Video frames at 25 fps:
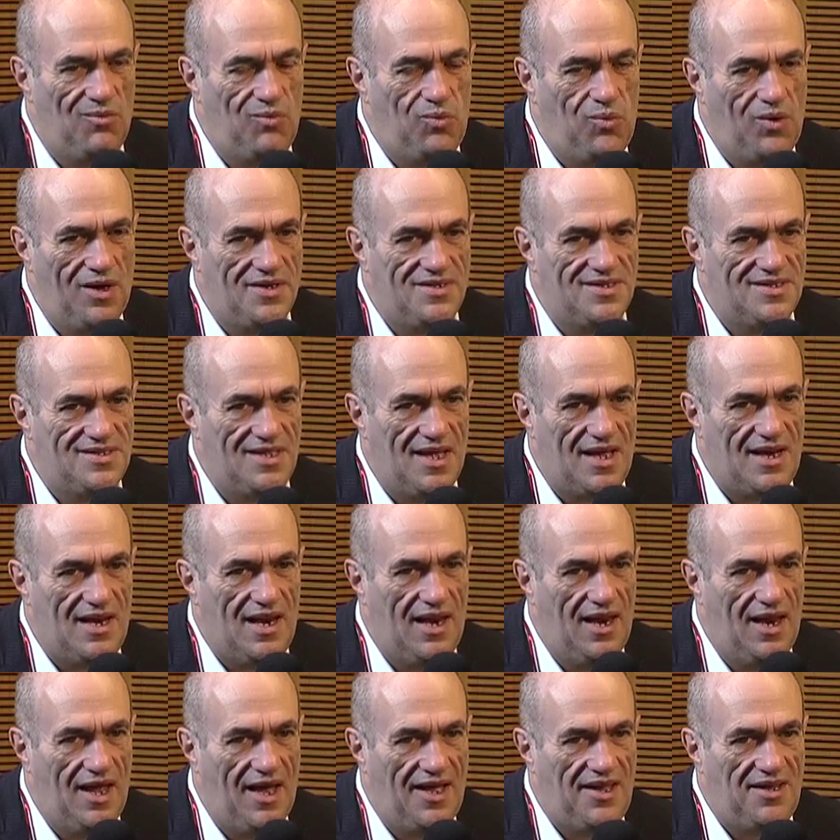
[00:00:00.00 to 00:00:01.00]
what's that
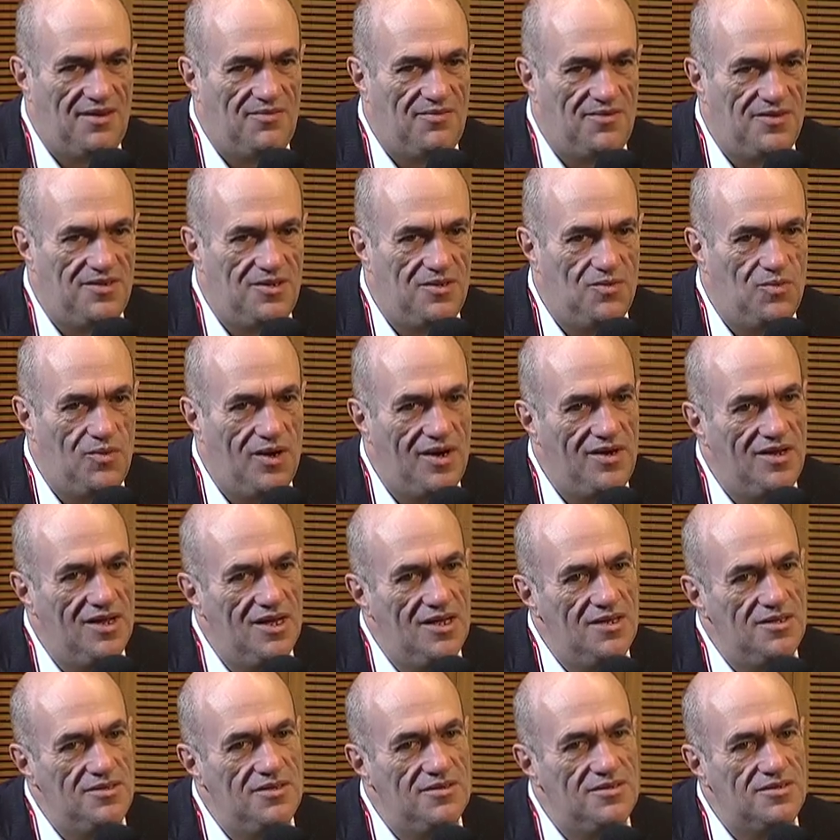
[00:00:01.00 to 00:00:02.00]
like for you when
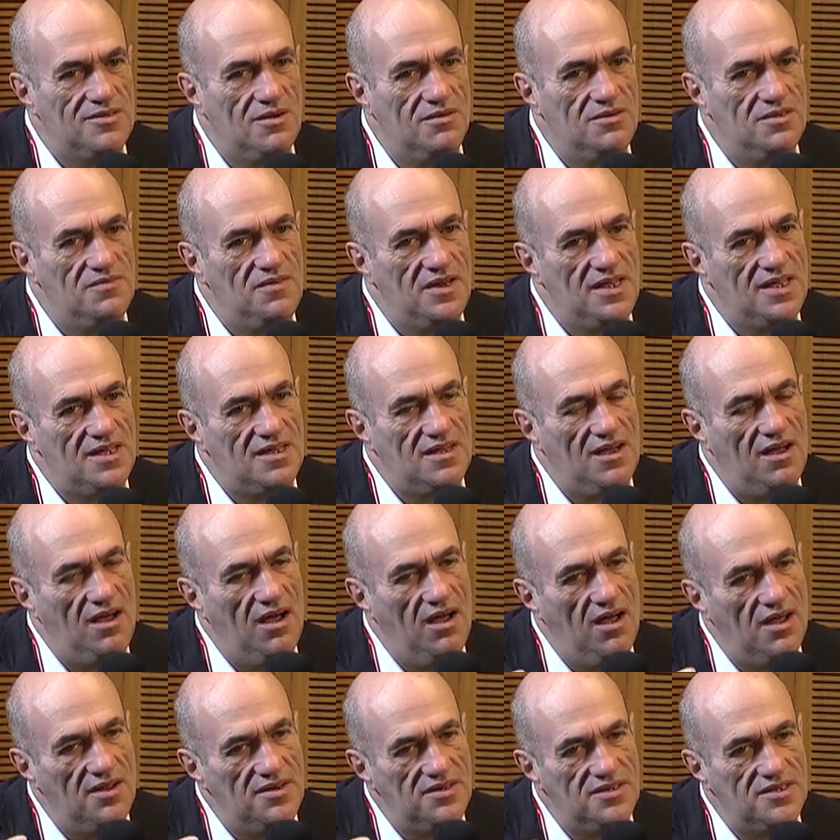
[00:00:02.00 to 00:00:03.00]
you don't have any
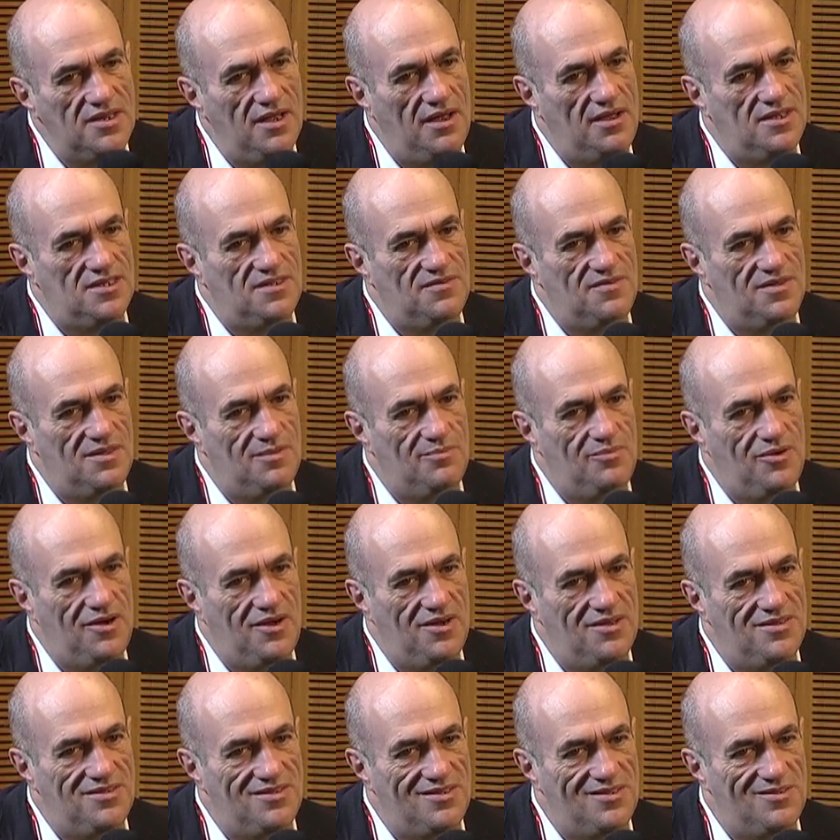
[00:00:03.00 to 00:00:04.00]
context for the
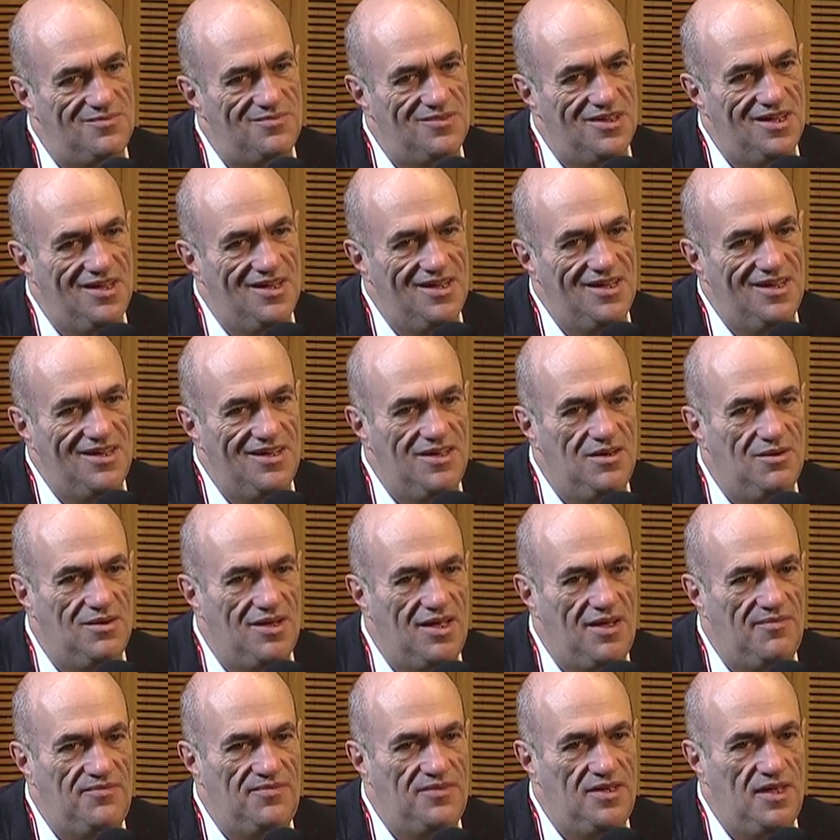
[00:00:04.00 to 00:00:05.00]
person?
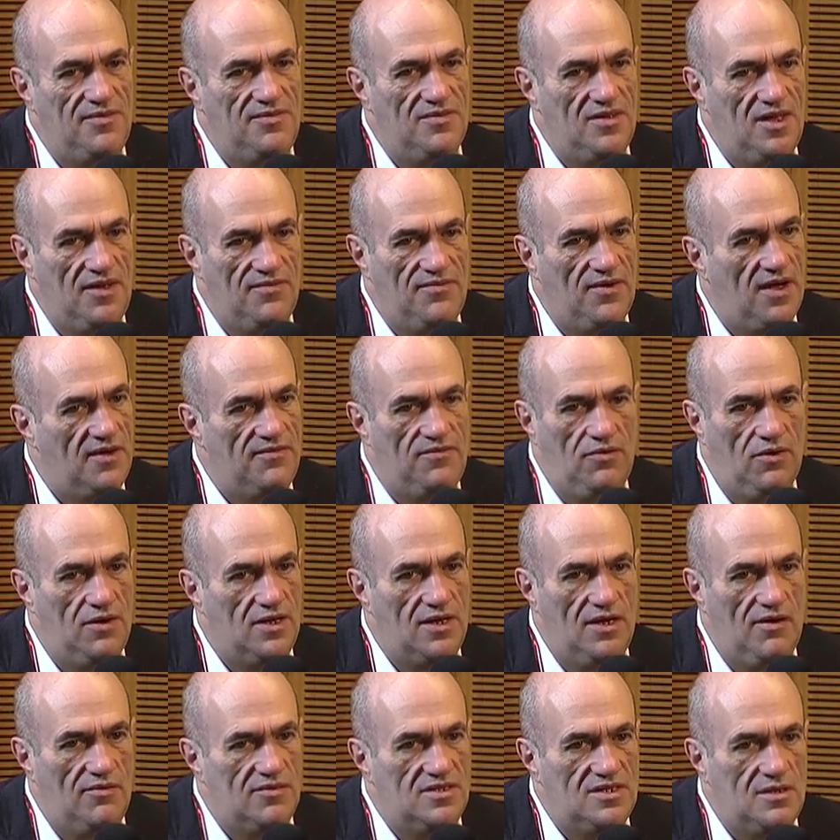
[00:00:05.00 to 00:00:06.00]
If I fall
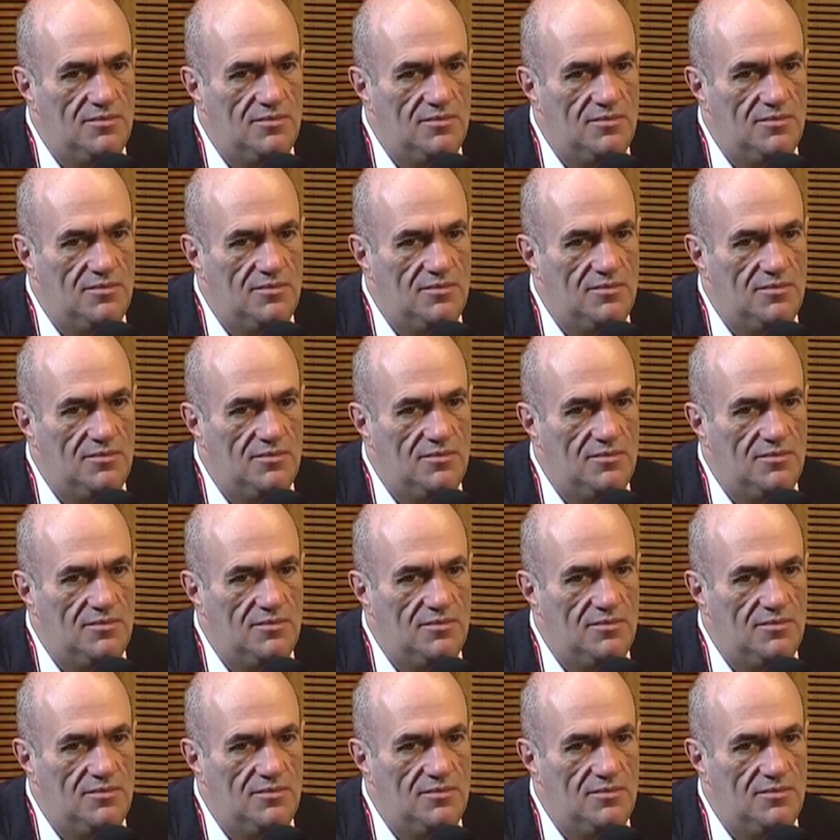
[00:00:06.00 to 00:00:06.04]
in love with